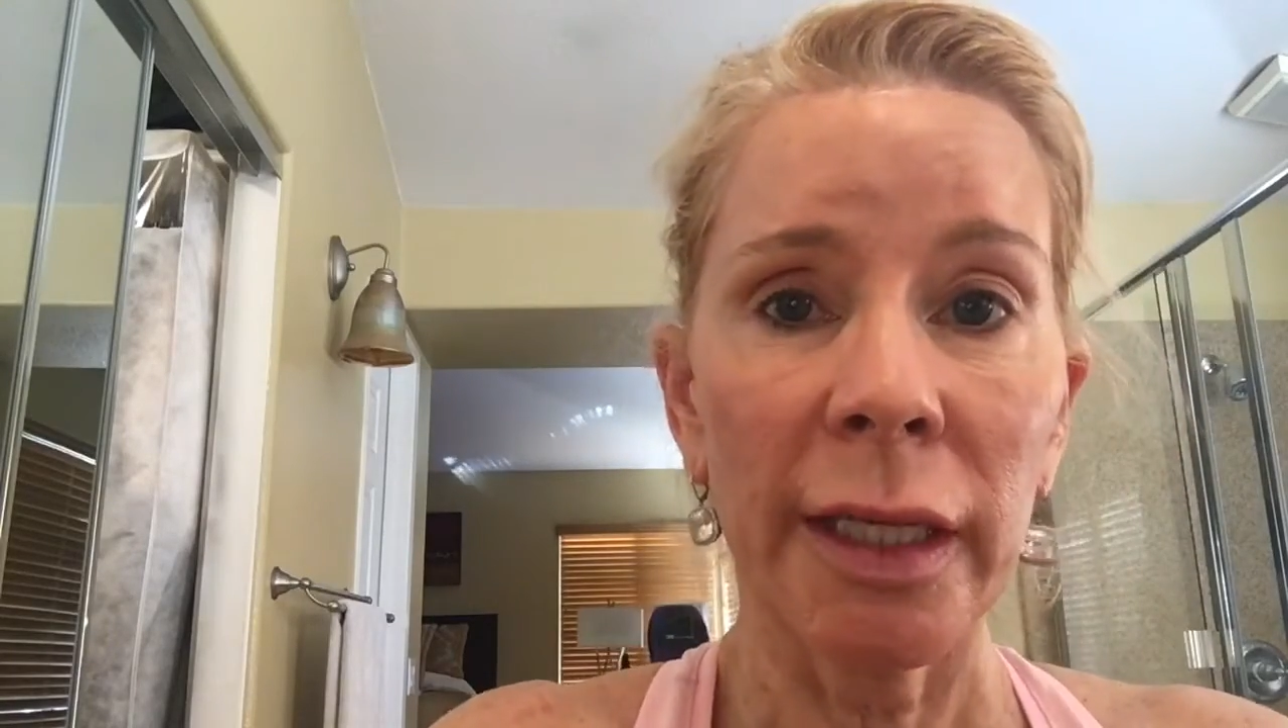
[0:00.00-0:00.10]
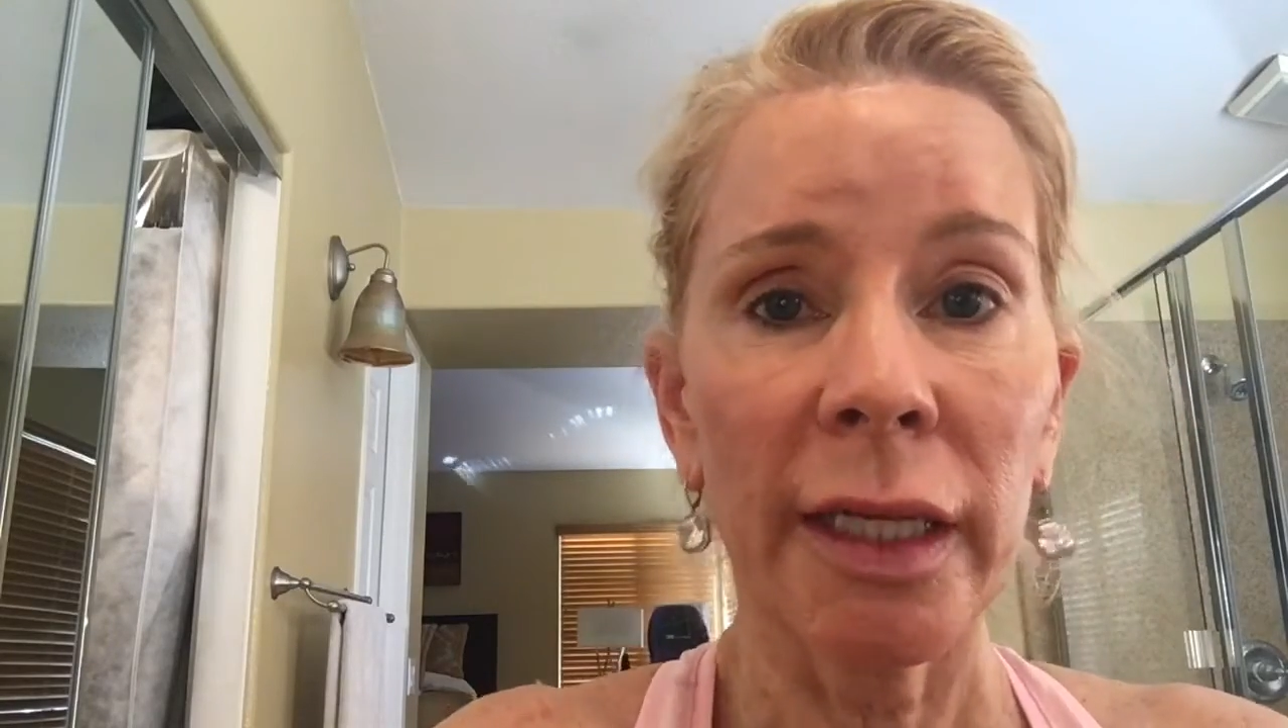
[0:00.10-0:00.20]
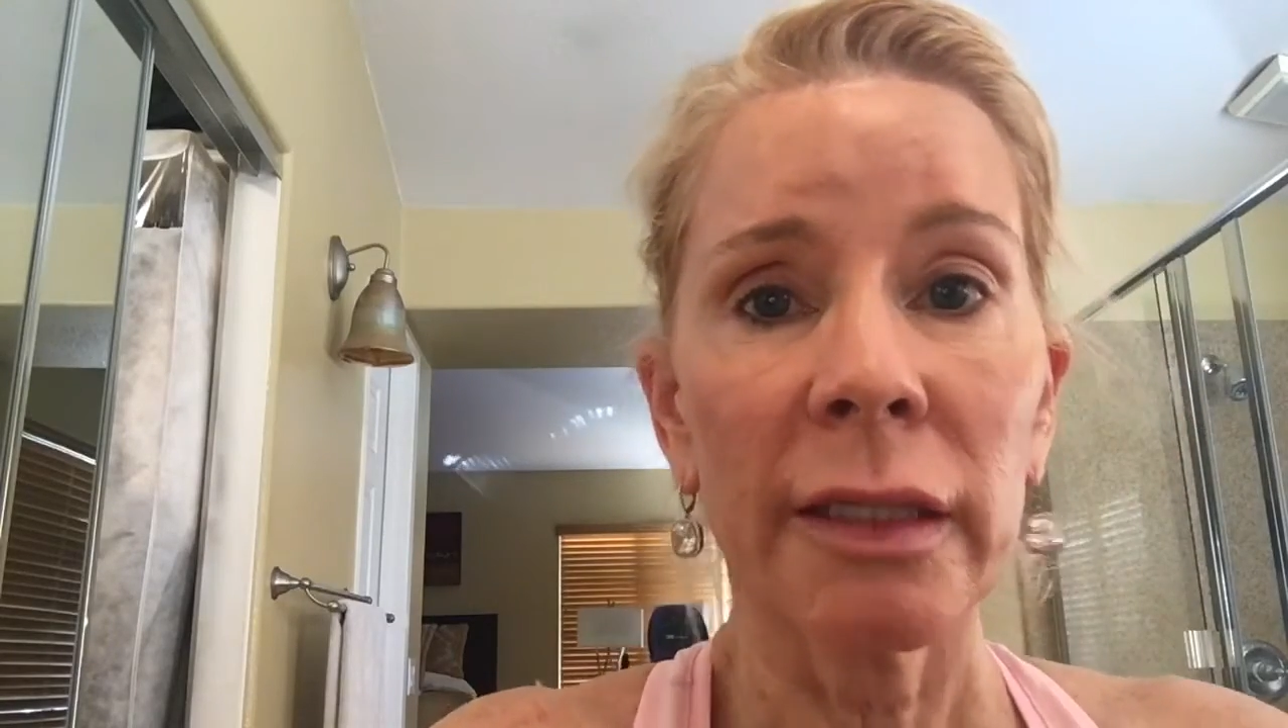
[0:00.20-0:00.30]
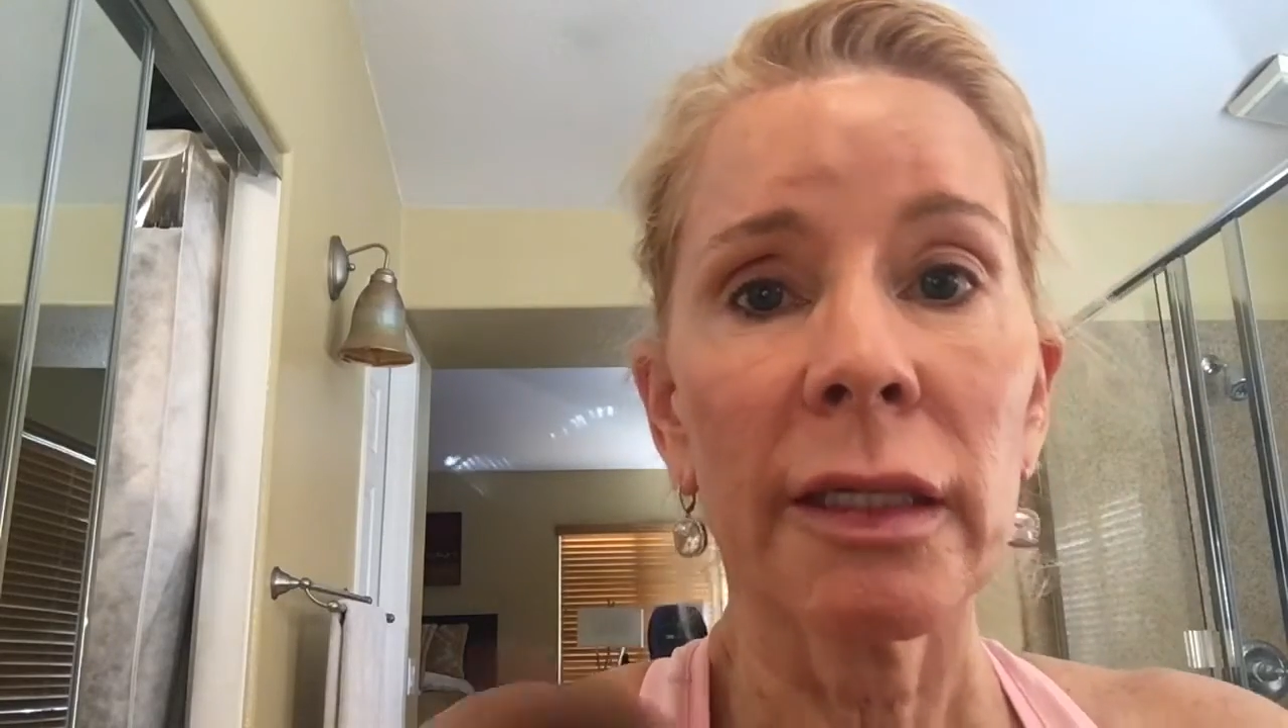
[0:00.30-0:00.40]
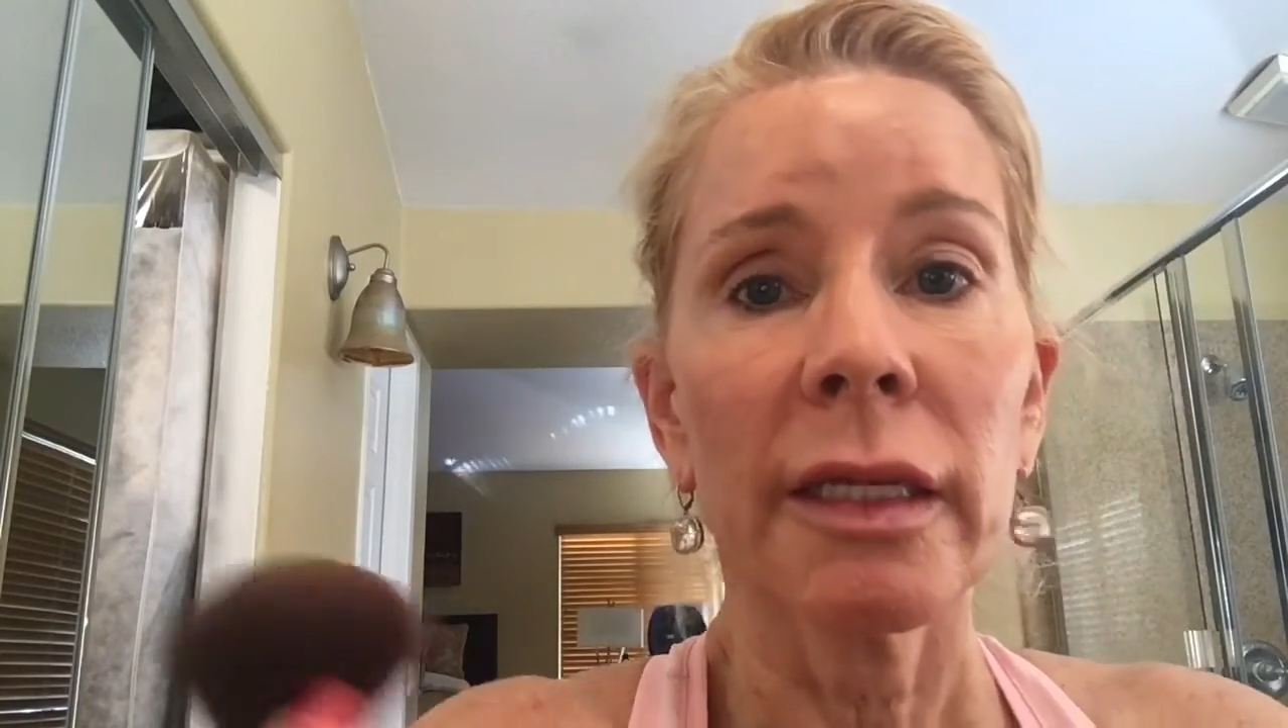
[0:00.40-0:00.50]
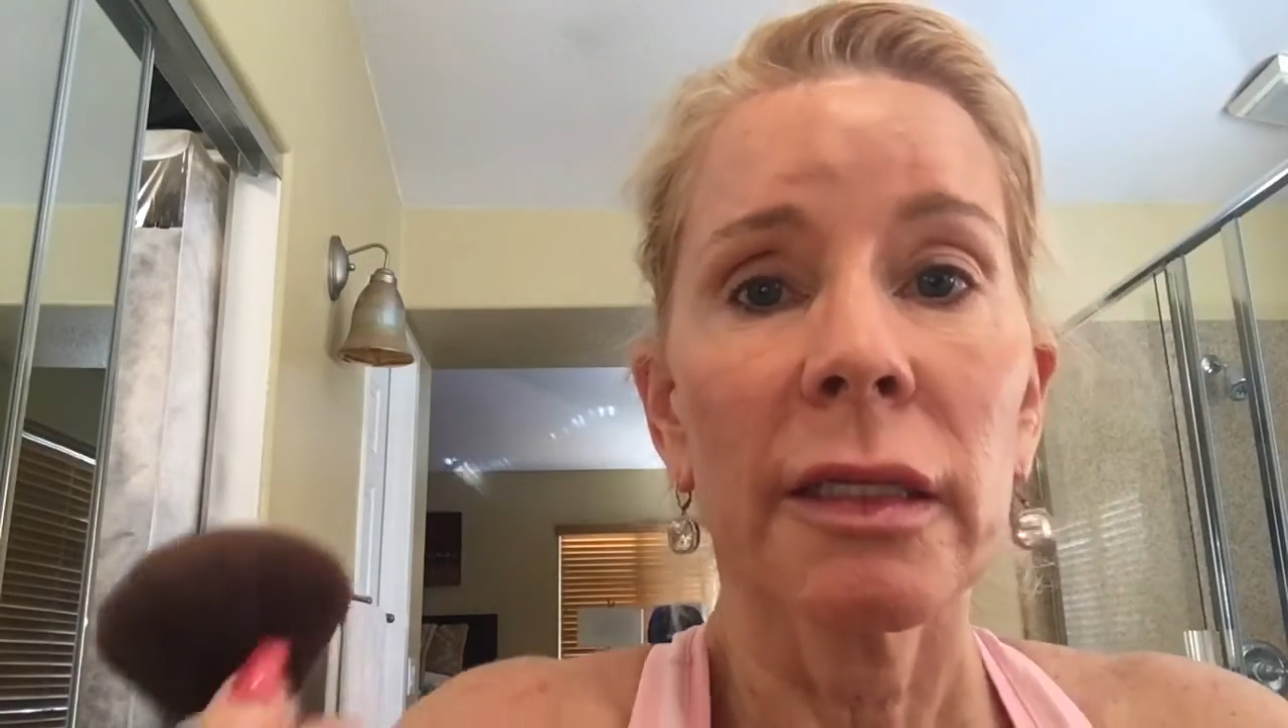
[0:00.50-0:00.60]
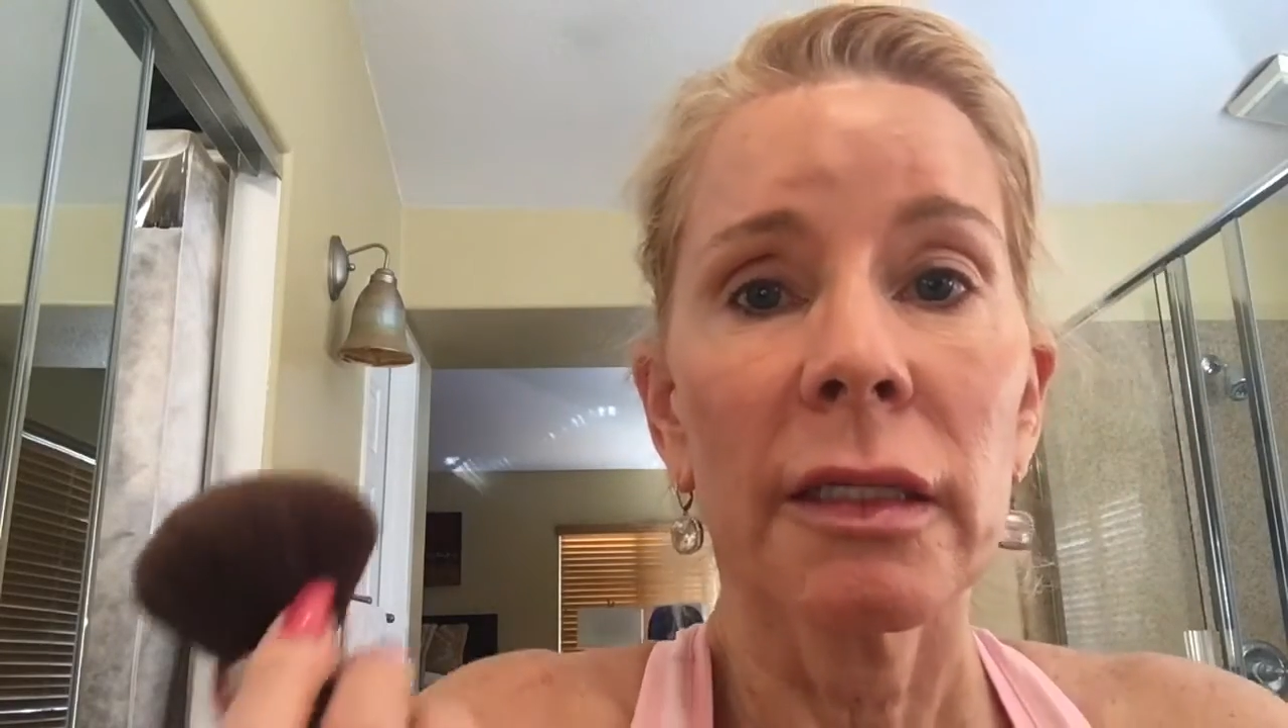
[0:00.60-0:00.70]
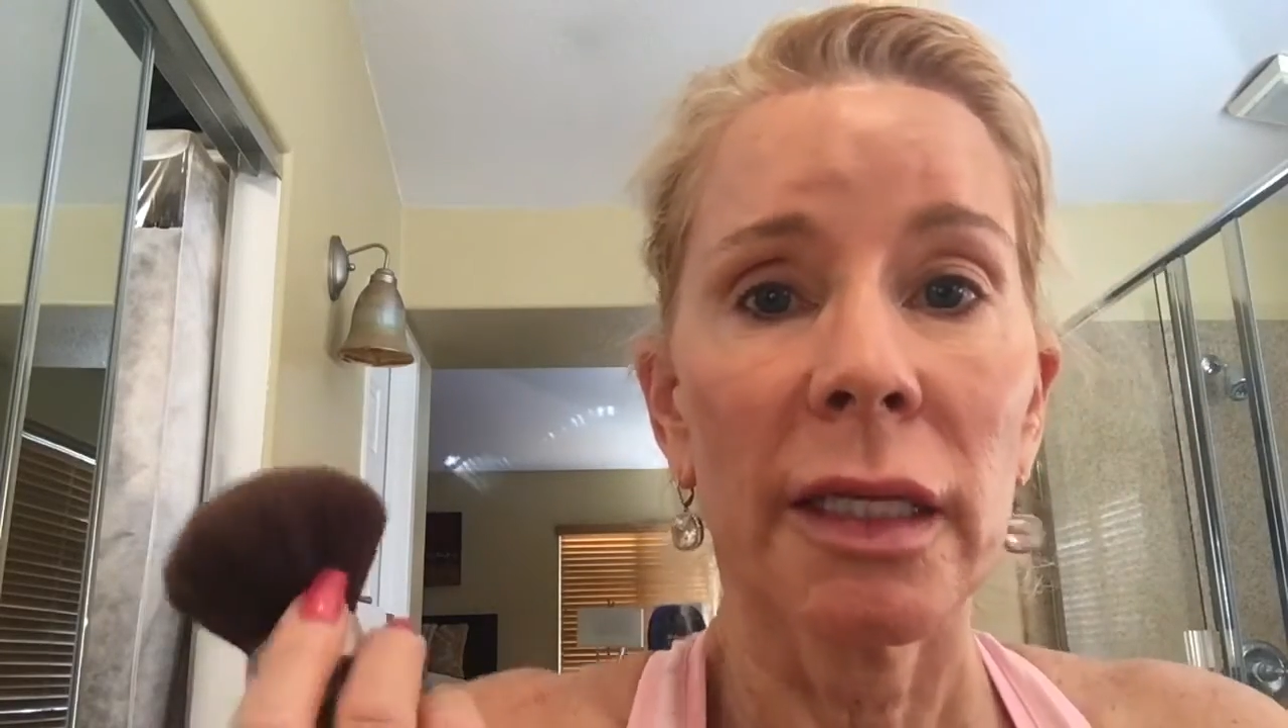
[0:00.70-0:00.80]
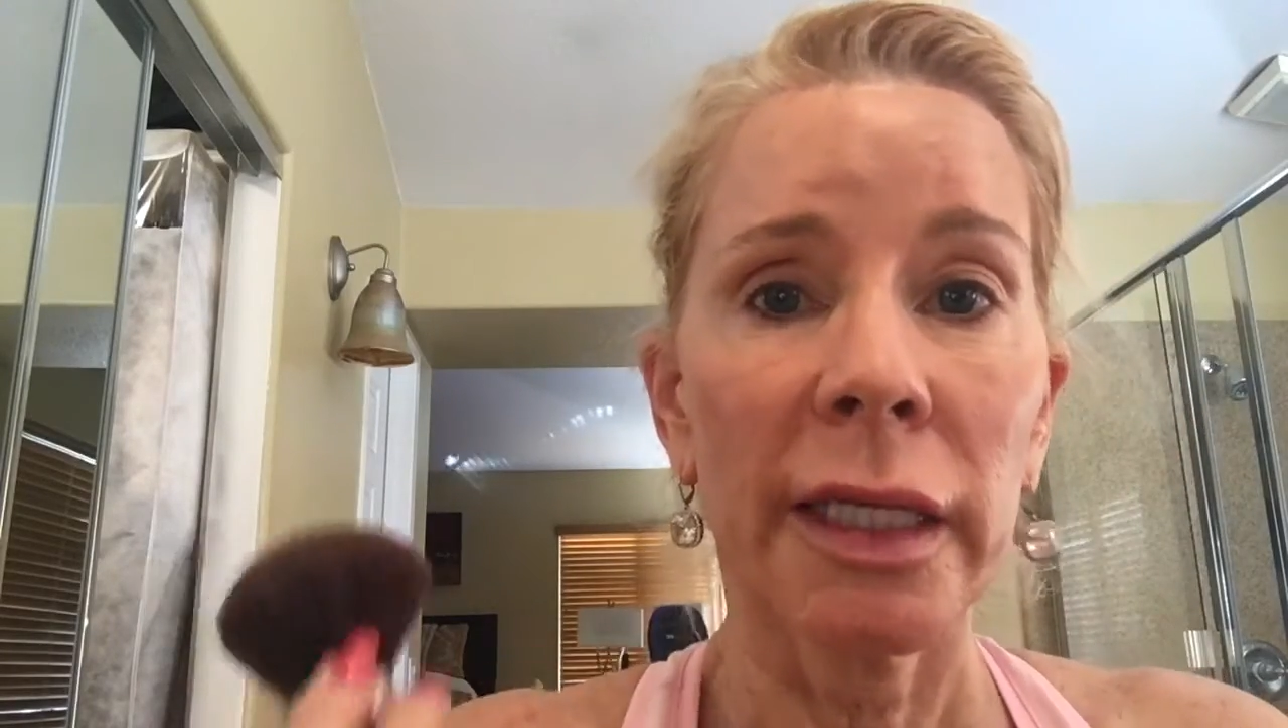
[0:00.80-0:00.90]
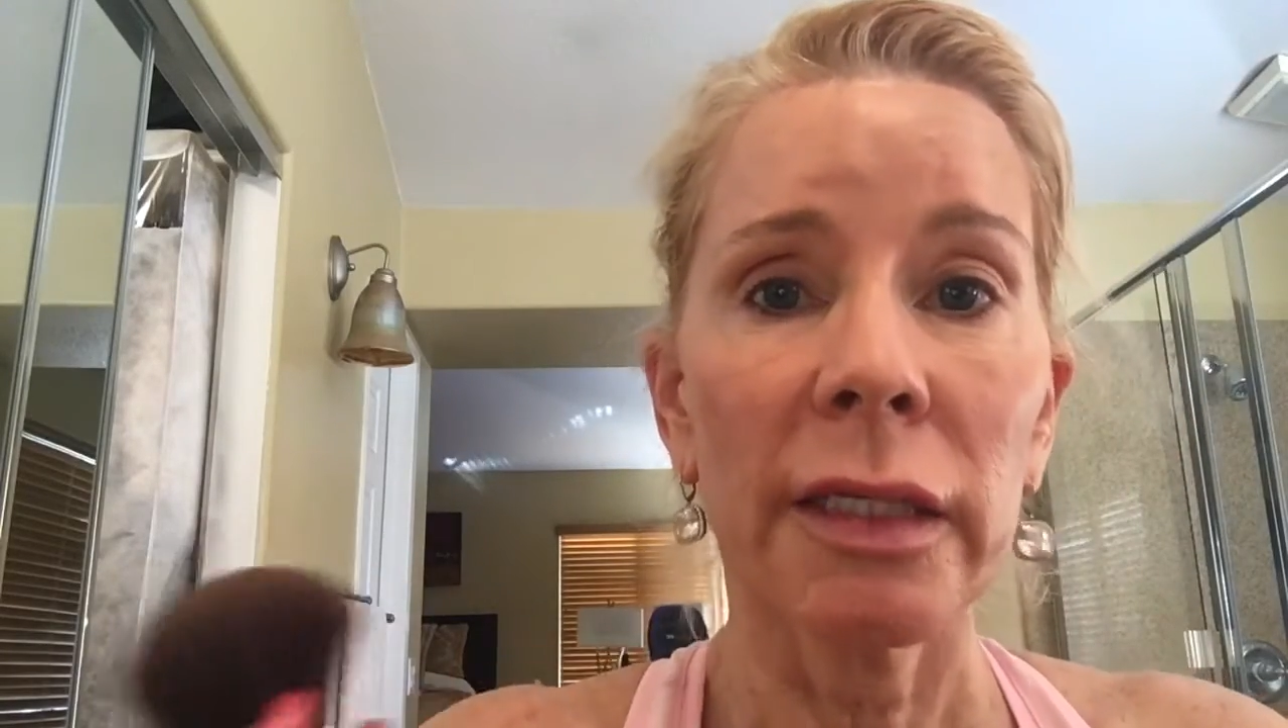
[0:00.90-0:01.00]

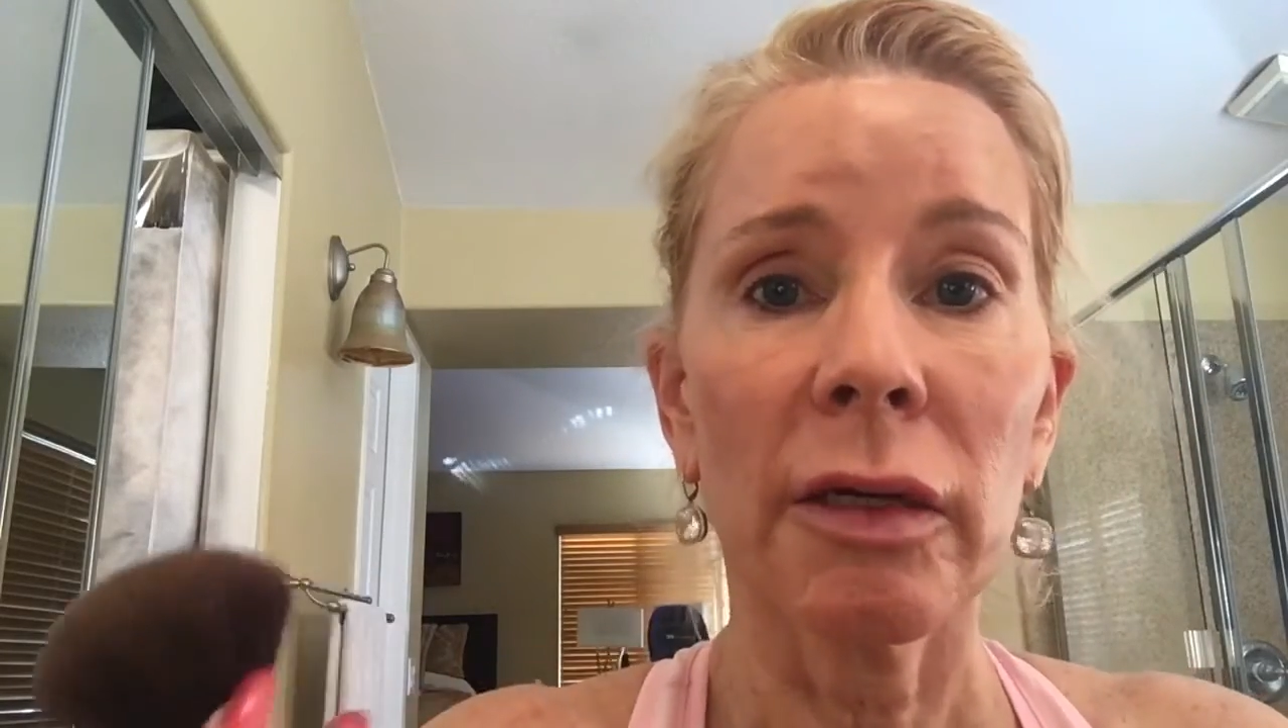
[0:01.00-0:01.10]
it